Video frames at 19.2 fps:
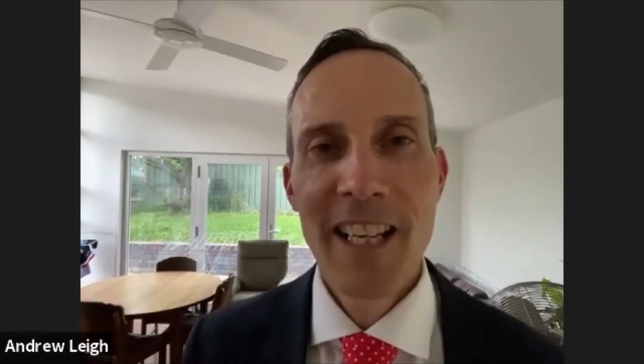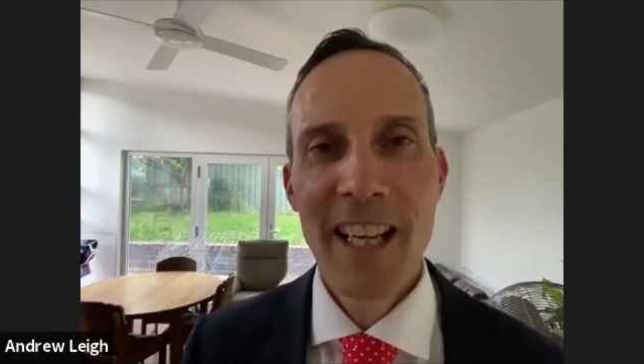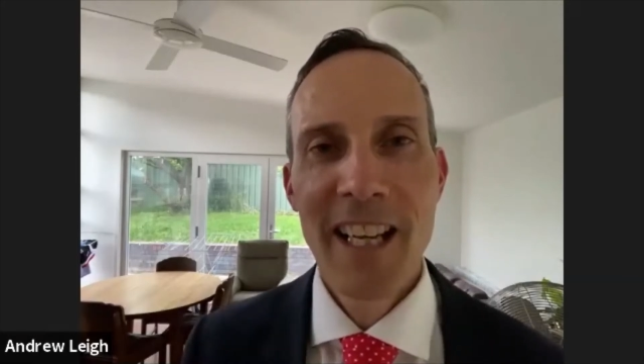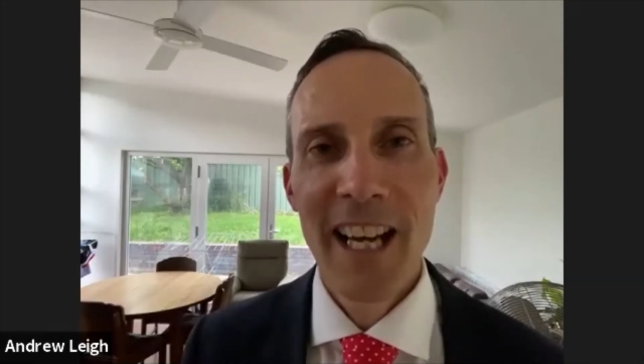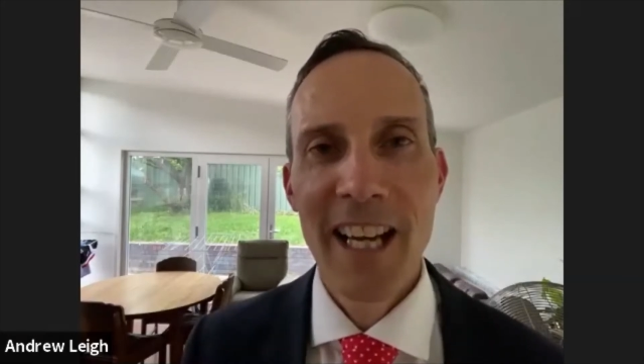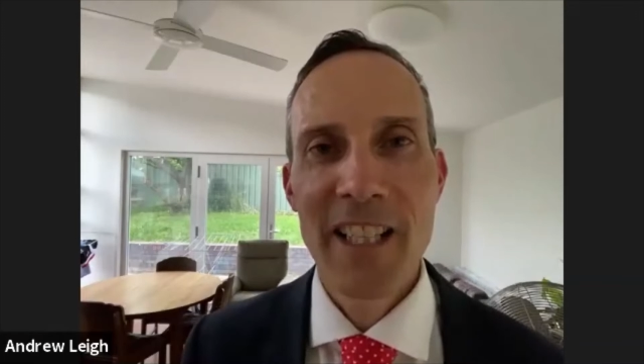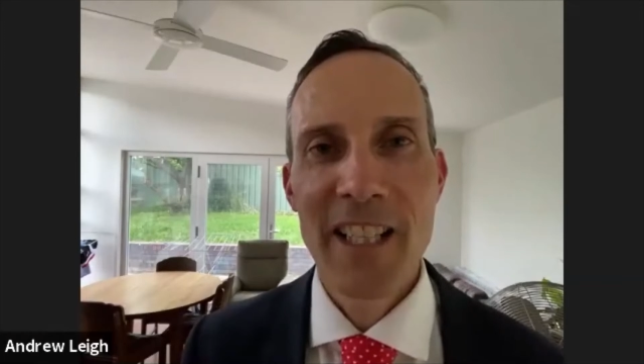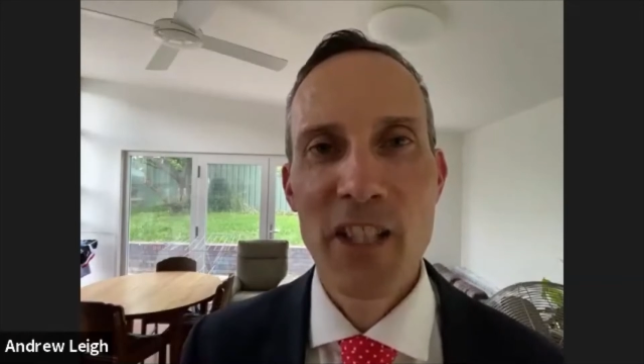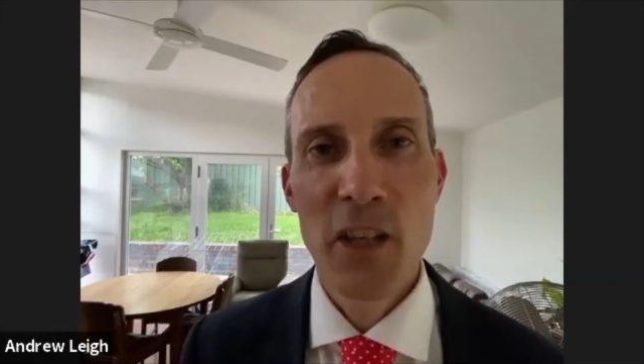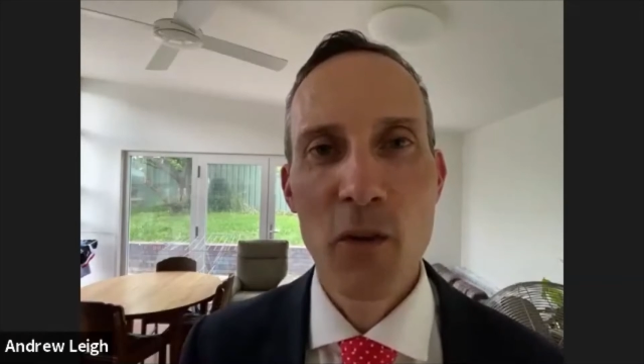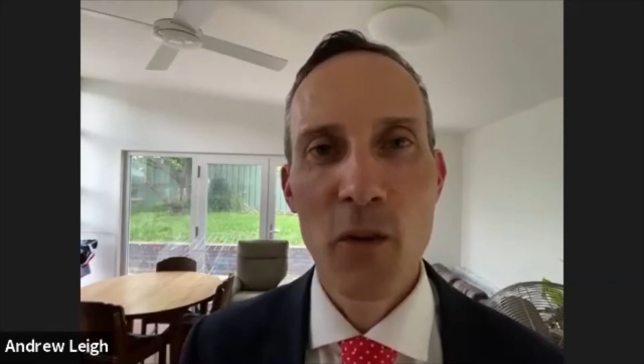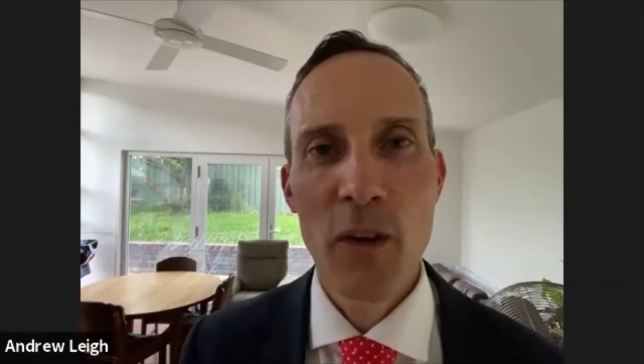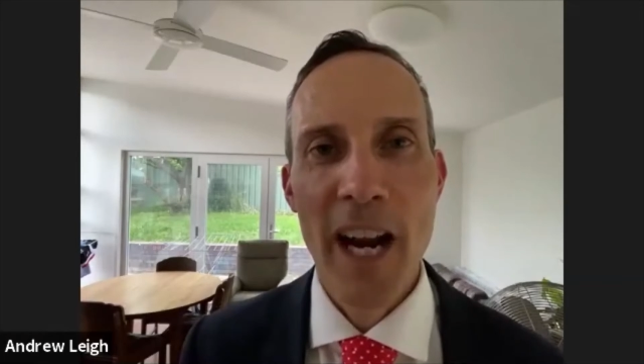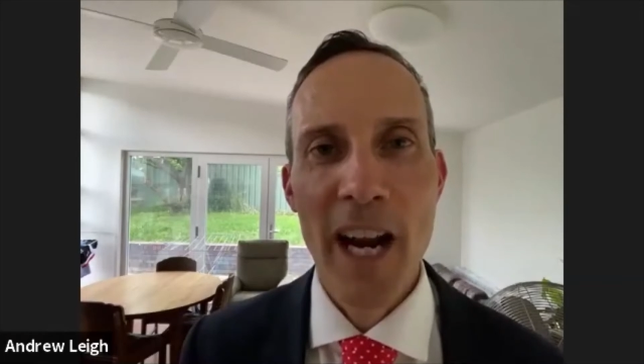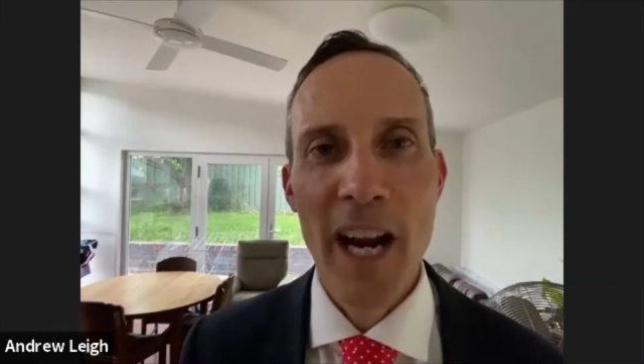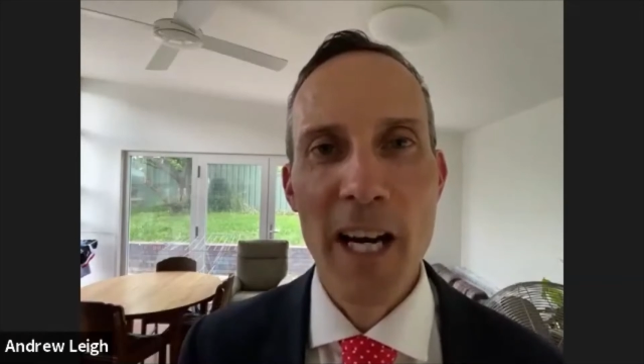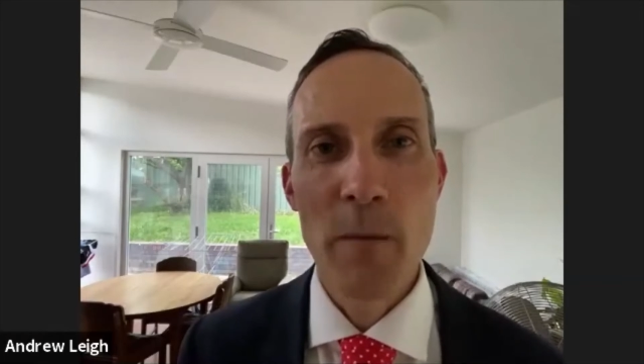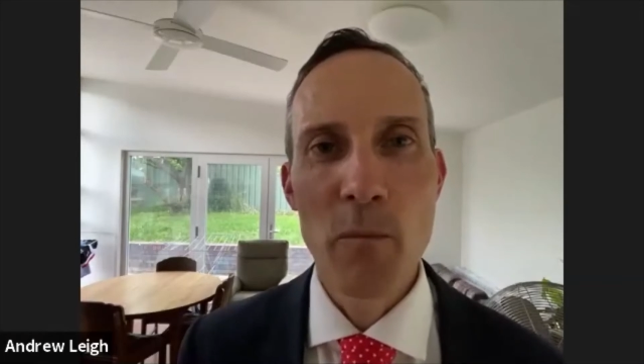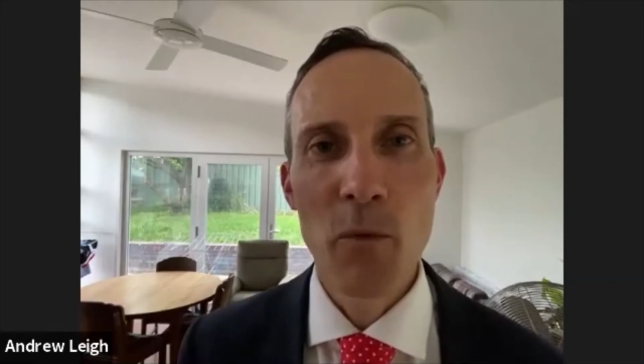to
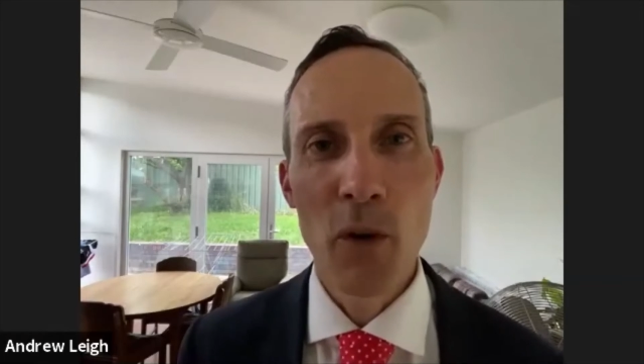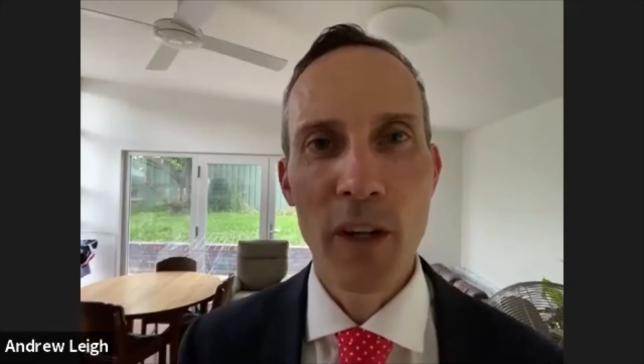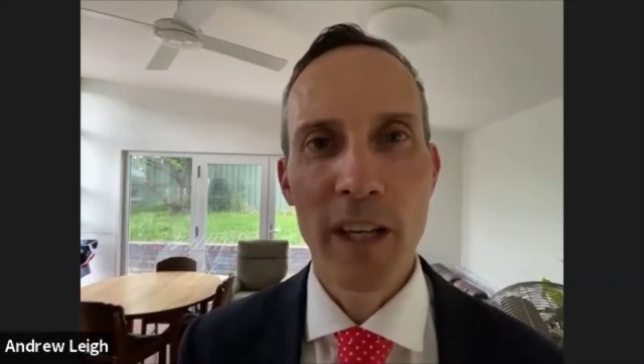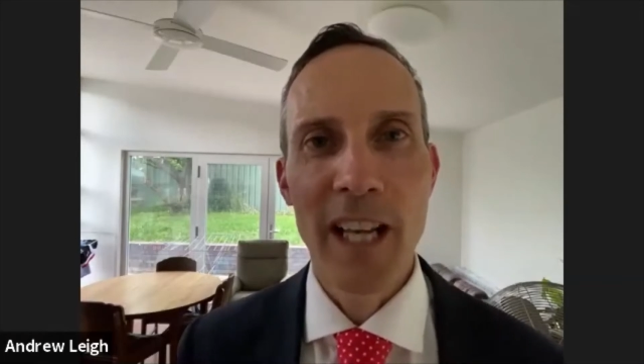create a more